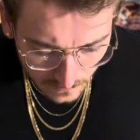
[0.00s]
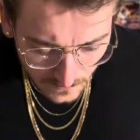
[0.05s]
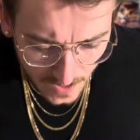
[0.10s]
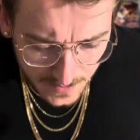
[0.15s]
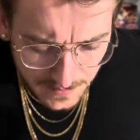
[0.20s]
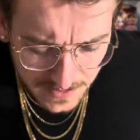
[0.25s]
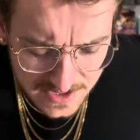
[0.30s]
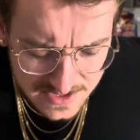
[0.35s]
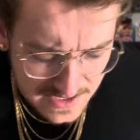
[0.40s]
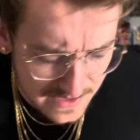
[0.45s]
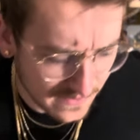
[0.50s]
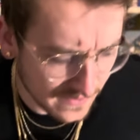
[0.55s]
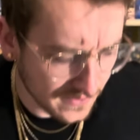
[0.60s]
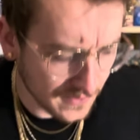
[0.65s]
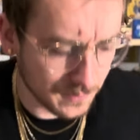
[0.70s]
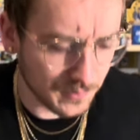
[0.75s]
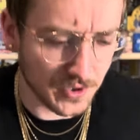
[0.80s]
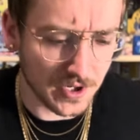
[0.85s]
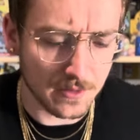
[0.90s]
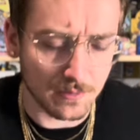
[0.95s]
because I think they're
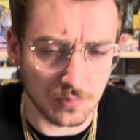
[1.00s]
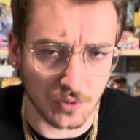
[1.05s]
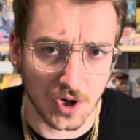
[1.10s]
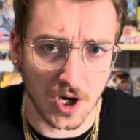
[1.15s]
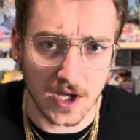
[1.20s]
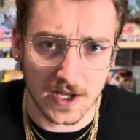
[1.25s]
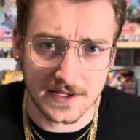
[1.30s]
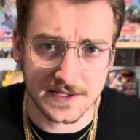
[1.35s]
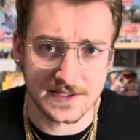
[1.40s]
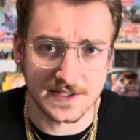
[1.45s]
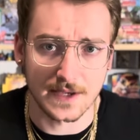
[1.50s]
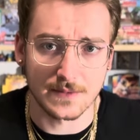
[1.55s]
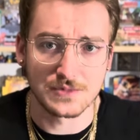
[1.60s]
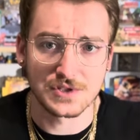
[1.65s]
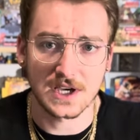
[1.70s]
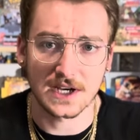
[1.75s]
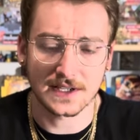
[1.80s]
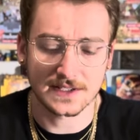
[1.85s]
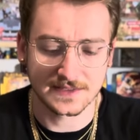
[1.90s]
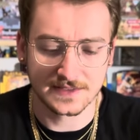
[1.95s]
pretty broad
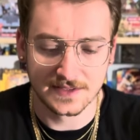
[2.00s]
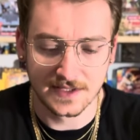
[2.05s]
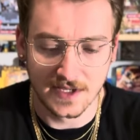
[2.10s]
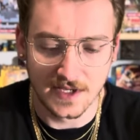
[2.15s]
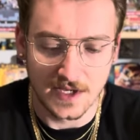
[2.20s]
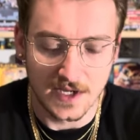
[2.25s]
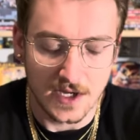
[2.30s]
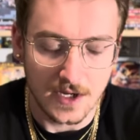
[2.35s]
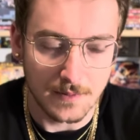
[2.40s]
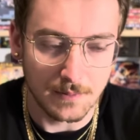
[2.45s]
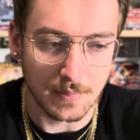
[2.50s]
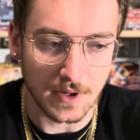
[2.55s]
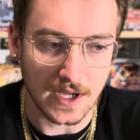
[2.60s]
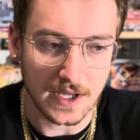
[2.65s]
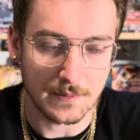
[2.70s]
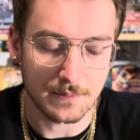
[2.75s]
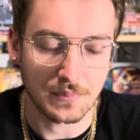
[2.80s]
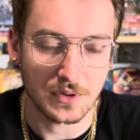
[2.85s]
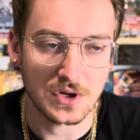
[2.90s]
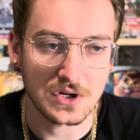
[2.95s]
subjects.
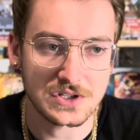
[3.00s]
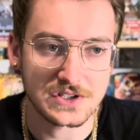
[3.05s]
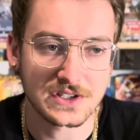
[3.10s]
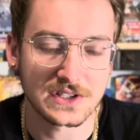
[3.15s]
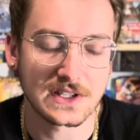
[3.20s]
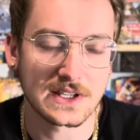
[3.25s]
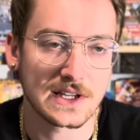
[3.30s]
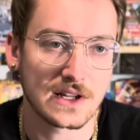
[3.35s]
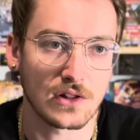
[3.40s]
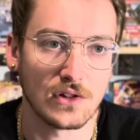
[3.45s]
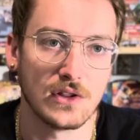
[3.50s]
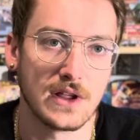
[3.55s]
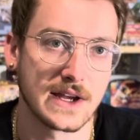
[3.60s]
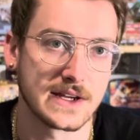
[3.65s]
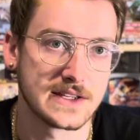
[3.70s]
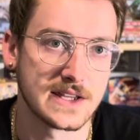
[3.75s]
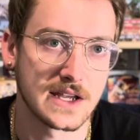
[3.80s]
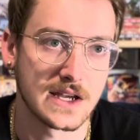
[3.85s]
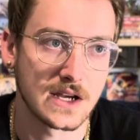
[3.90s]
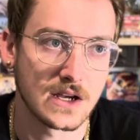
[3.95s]
But personally
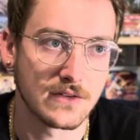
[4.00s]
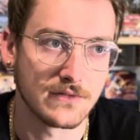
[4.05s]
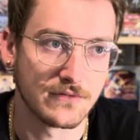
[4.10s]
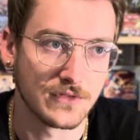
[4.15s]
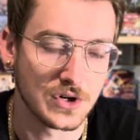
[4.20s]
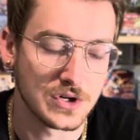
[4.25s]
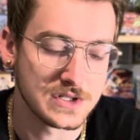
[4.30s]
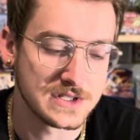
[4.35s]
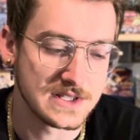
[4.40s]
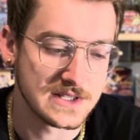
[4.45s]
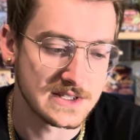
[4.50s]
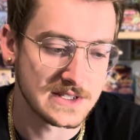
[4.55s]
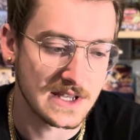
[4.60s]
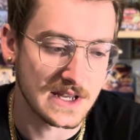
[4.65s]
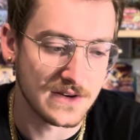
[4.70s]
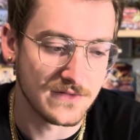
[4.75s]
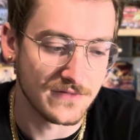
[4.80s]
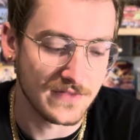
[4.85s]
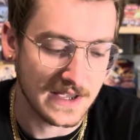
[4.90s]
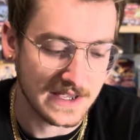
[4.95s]
collecting versus
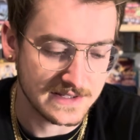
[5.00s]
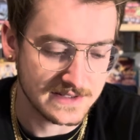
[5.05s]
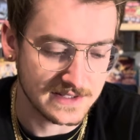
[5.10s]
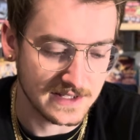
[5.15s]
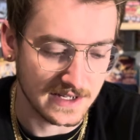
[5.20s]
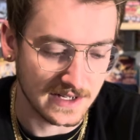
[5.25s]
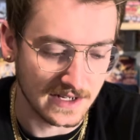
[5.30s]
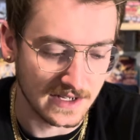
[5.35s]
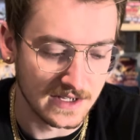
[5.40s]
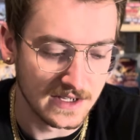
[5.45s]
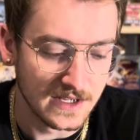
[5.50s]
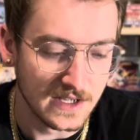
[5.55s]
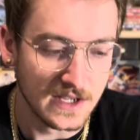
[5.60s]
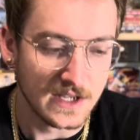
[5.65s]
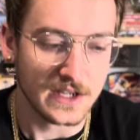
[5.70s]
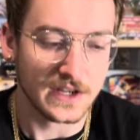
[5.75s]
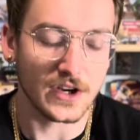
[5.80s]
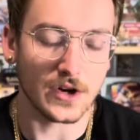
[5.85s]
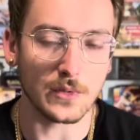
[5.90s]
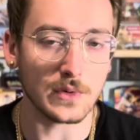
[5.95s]
investing,
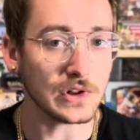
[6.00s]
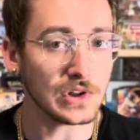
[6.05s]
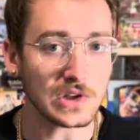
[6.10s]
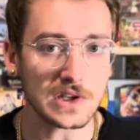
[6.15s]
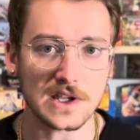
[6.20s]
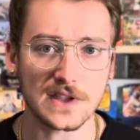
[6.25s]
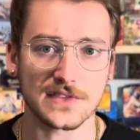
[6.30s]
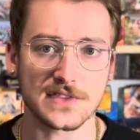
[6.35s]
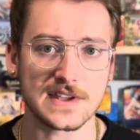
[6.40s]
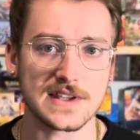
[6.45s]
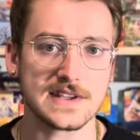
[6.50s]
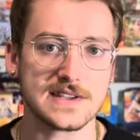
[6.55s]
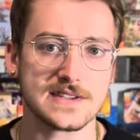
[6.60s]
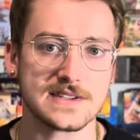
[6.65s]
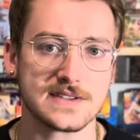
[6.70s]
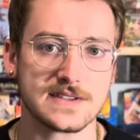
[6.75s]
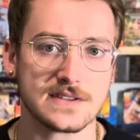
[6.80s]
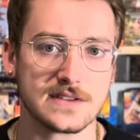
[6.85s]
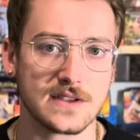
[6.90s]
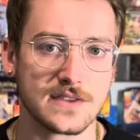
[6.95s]
you know, we look at
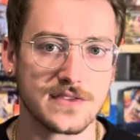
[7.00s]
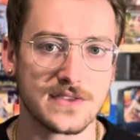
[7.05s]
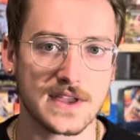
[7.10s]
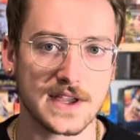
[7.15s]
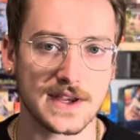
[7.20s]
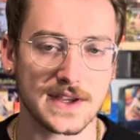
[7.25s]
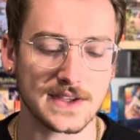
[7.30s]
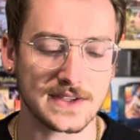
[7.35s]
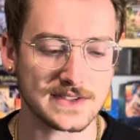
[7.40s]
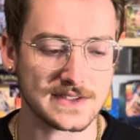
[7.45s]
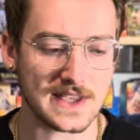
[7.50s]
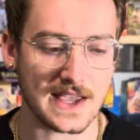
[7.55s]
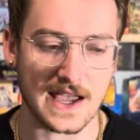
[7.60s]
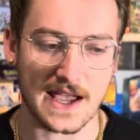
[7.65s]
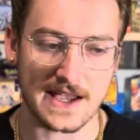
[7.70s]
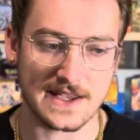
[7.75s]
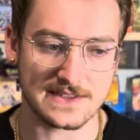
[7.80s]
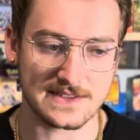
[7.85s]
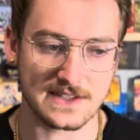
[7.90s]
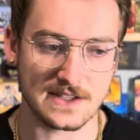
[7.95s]
these things
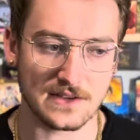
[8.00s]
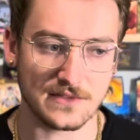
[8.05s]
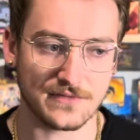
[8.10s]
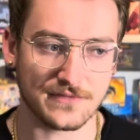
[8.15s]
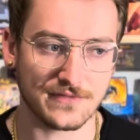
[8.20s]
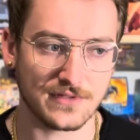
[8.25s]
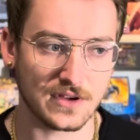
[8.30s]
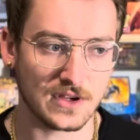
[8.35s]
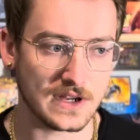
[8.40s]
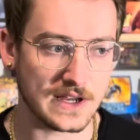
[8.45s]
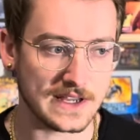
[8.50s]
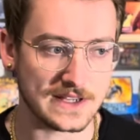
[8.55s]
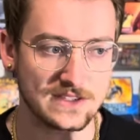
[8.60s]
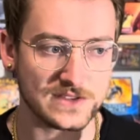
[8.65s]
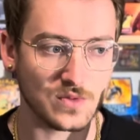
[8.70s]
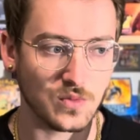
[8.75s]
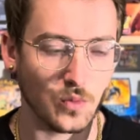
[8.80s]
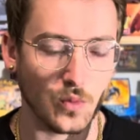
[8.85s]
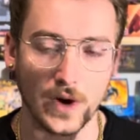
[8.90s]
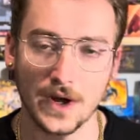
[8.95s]
as if
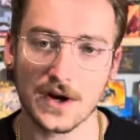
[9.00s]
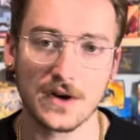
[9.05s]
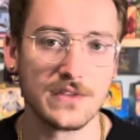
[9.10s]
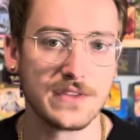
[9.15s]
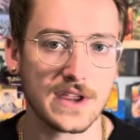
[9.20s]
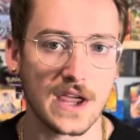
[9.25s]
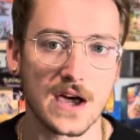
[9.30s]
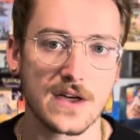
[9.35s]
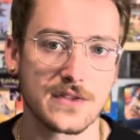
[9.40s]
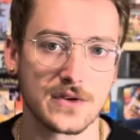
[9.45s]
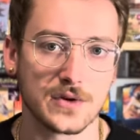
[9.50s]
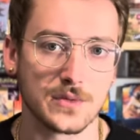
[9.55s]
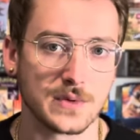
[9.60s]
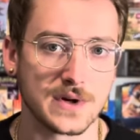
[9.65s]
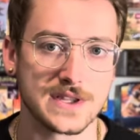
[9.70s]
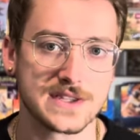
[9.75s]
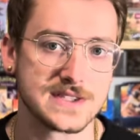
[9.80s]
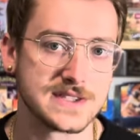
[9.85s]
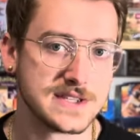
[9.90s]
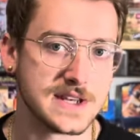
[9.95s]
it's one or the other when
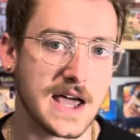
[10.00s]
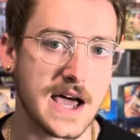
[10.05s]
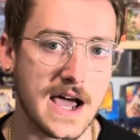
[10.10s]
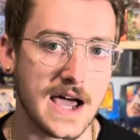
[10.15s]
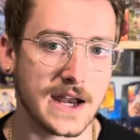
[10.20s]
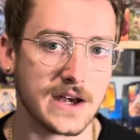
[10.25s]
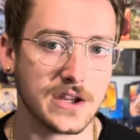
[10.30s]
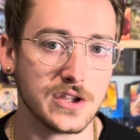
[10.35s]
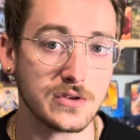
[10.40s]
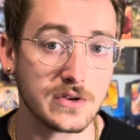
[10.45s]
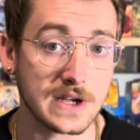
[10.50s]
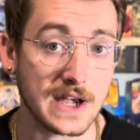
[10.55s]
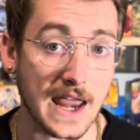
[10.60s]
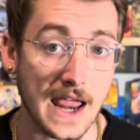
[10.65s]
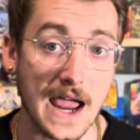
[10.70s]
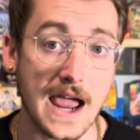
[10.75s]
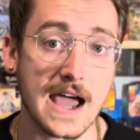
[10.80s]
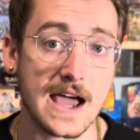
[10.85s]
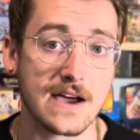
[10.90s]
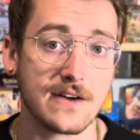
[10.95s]
it's not. You can
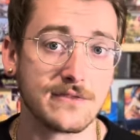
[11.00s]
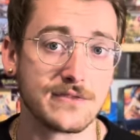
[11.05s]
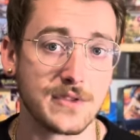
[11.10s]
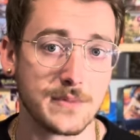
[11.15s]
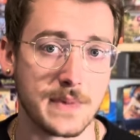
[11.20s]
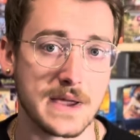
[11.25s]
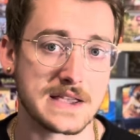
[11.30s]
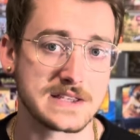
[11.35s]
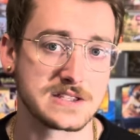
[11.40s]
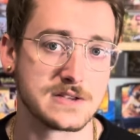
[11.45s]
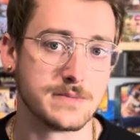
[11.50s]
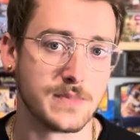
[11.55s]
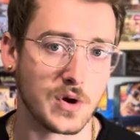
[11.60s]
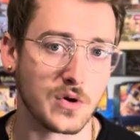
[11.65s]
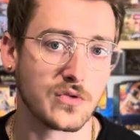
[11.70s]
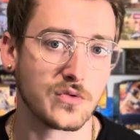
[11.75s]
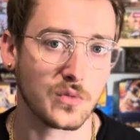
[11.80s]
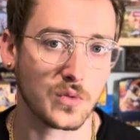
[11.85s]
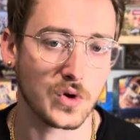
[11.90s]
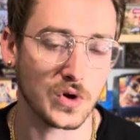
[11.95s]
have the best of
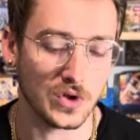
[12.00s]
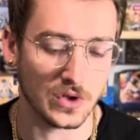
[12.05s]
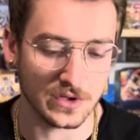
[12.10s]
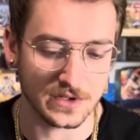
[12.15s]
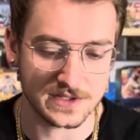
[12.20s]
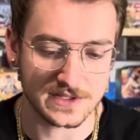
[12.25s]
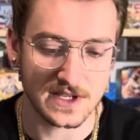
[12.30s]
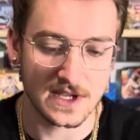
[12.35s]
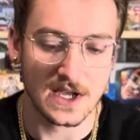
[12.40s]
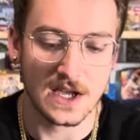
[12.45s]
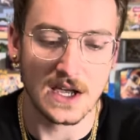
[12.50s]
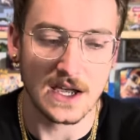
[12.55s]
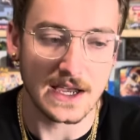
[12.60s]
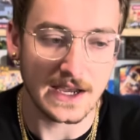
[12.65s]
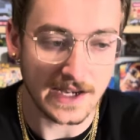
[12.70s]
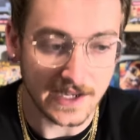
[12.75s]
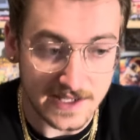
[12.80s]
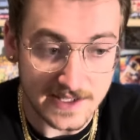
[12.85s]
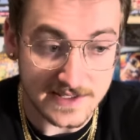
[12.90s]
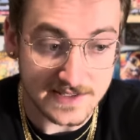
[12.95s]
both worlds.
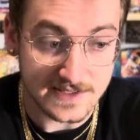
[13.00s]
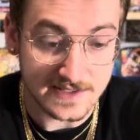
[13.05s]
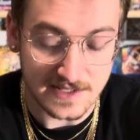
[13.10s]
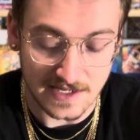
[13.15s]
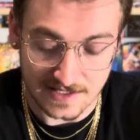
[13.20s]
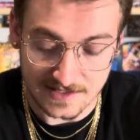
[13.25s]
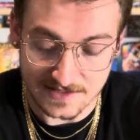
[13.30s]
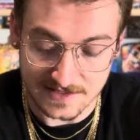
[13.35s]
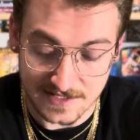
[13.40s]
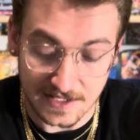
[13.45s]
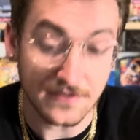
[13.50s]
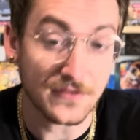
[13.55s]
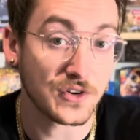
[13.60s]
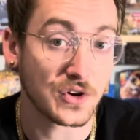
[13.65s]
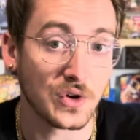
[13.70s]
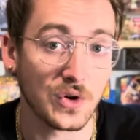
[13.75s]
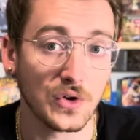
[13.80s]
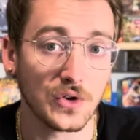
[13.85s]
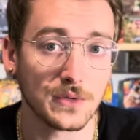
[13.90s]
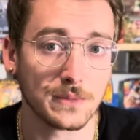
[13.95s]
It's
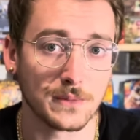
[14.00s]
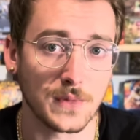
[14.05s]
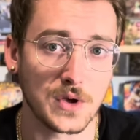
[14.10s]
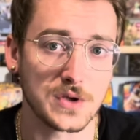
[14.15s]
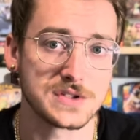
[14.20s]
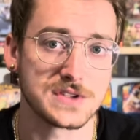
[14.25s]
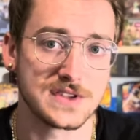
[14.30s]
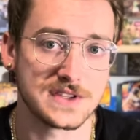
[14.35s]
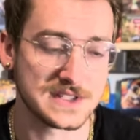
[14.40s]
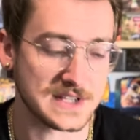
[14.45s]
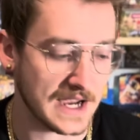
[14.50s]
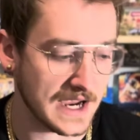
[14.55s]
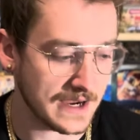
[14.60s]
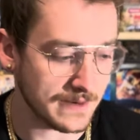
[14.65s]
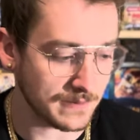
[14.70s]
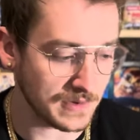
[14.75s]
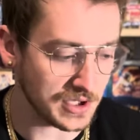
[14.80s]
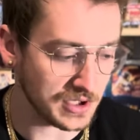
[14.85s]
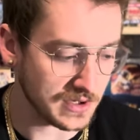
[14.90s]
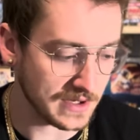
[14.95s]
difficult most of the time,
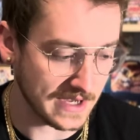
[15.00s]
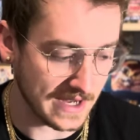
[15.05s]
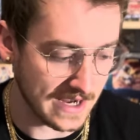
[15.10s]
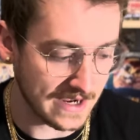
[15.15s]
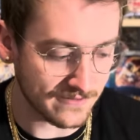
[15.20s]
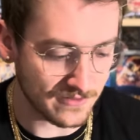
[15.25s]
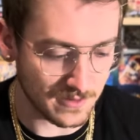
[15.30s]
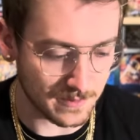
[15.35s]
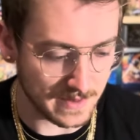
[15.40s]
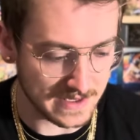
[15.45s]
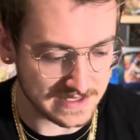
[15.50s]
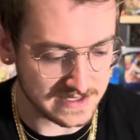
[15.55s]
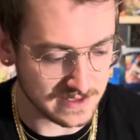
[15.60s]
but you can have the best